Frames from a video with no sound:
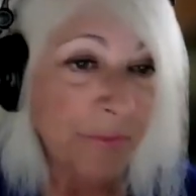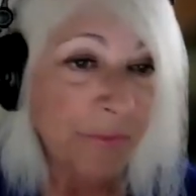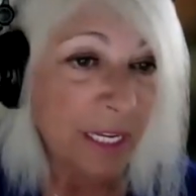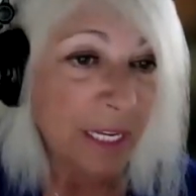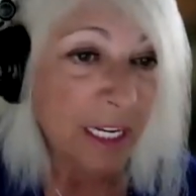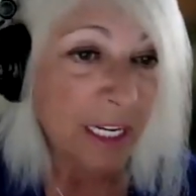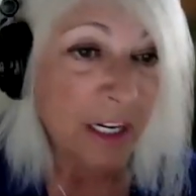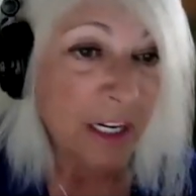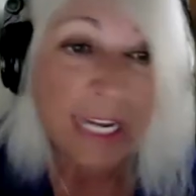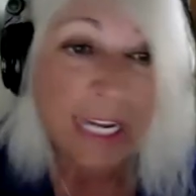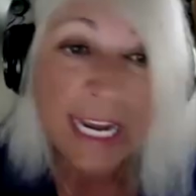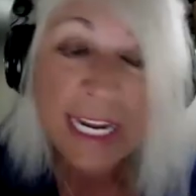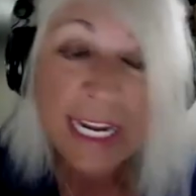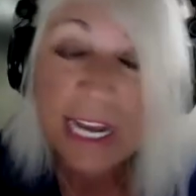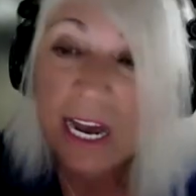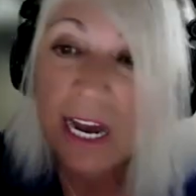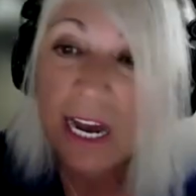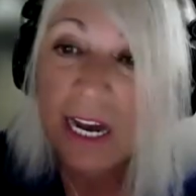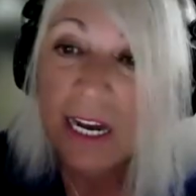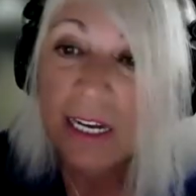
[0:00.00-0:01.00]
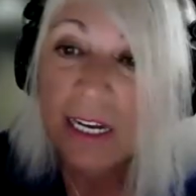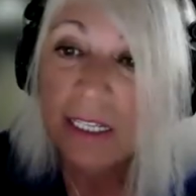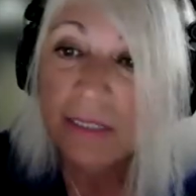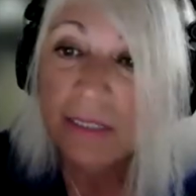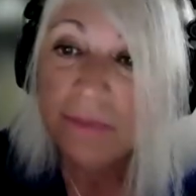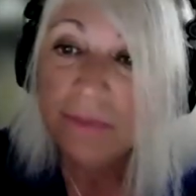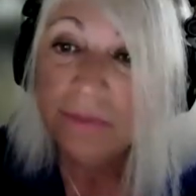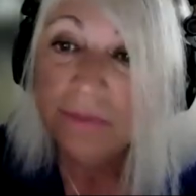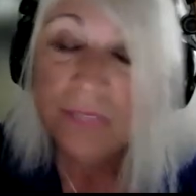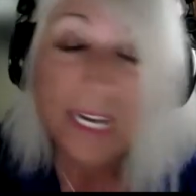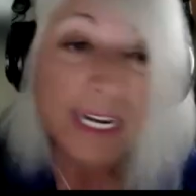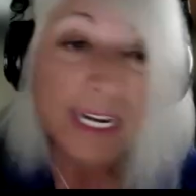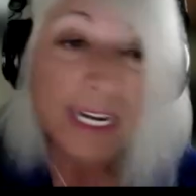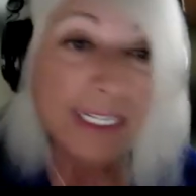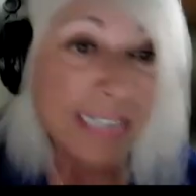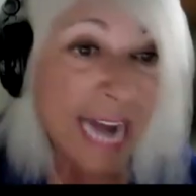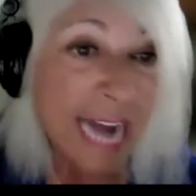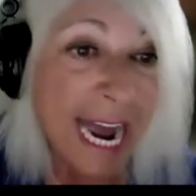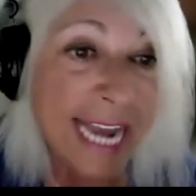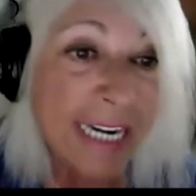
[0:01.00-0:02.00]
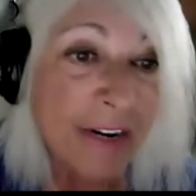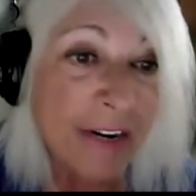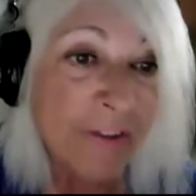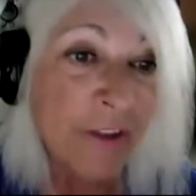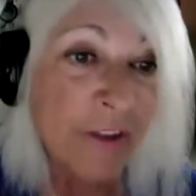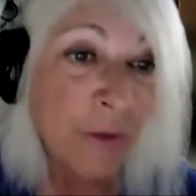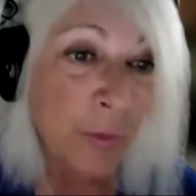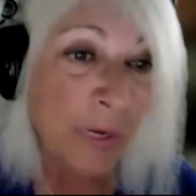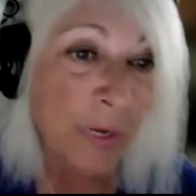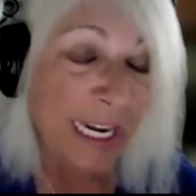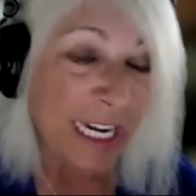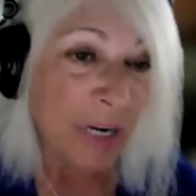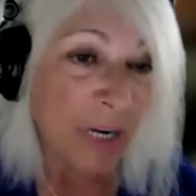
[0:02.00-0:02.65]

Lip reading: like a night of the week